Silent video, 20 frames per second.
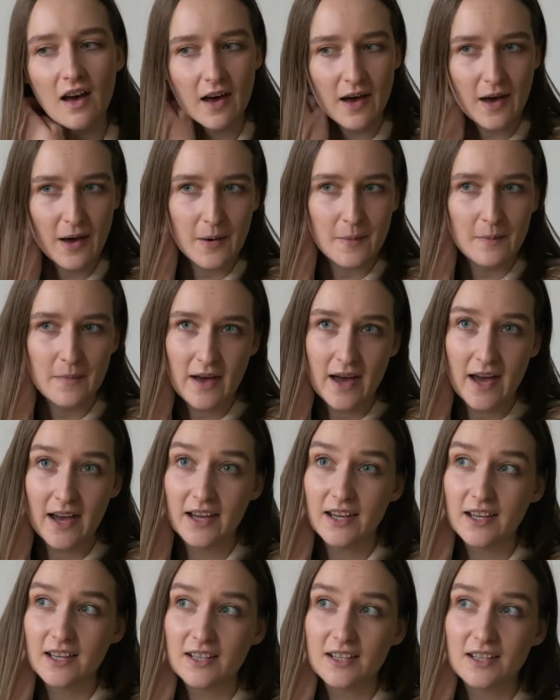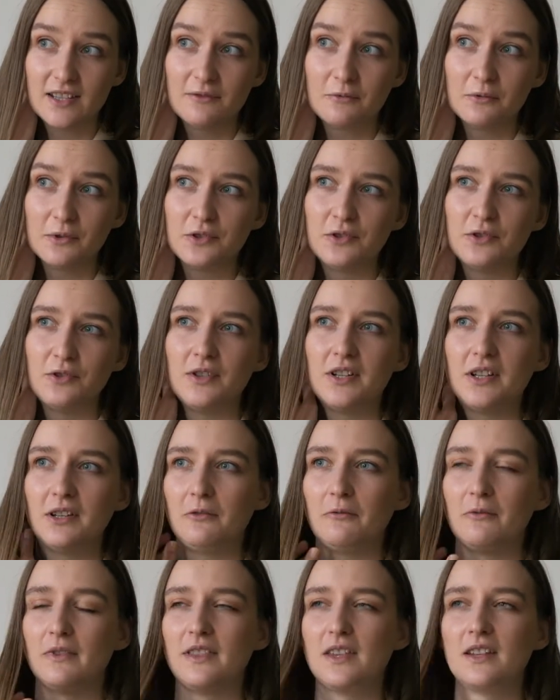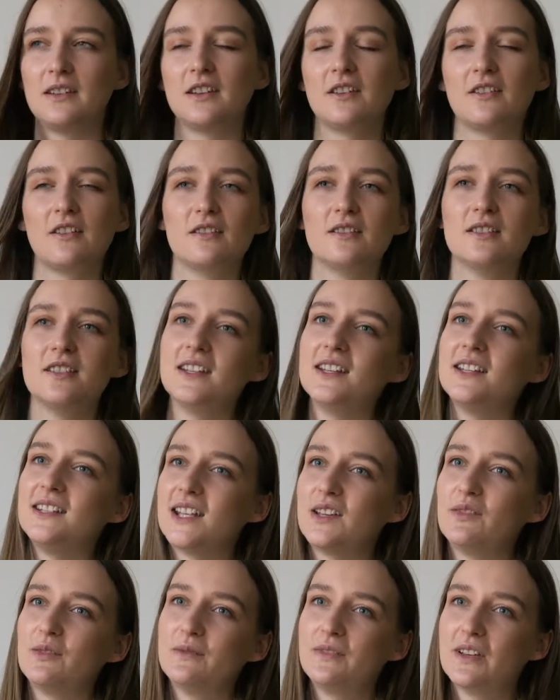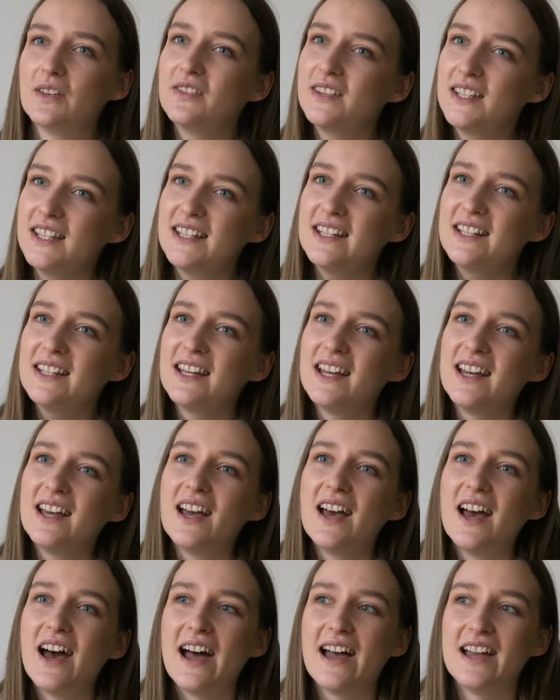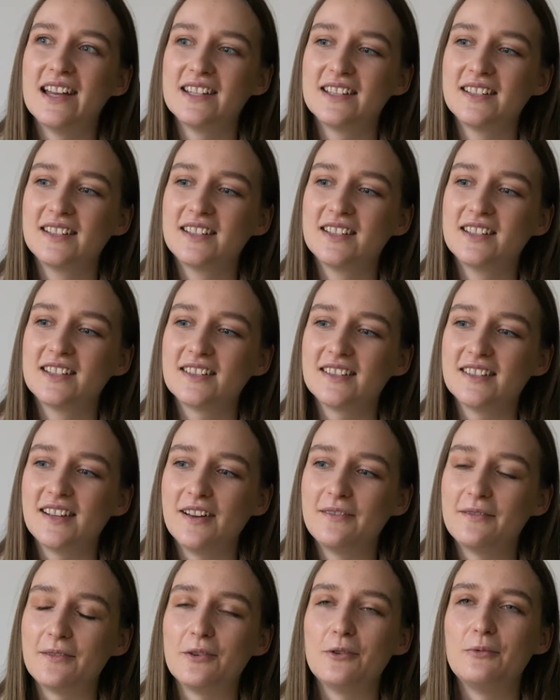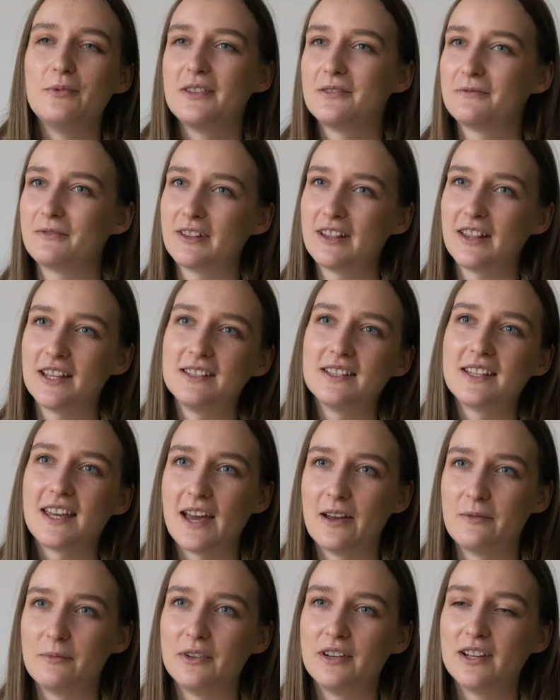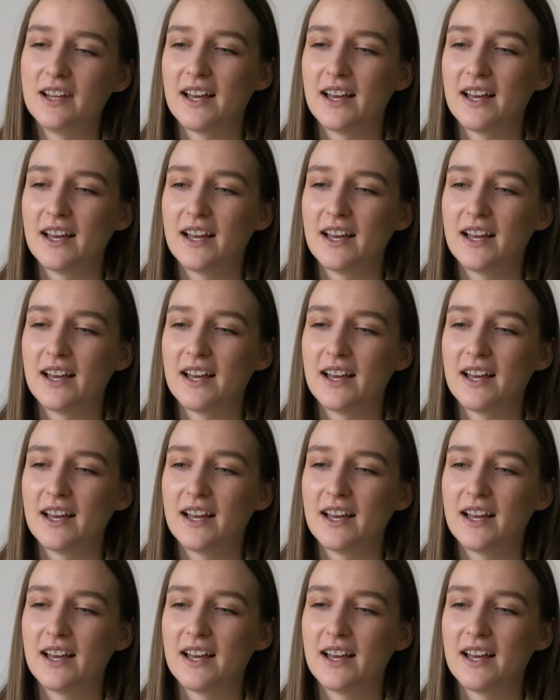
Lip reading: I was shooting with a Nikon D750 and I've always really liked the camera.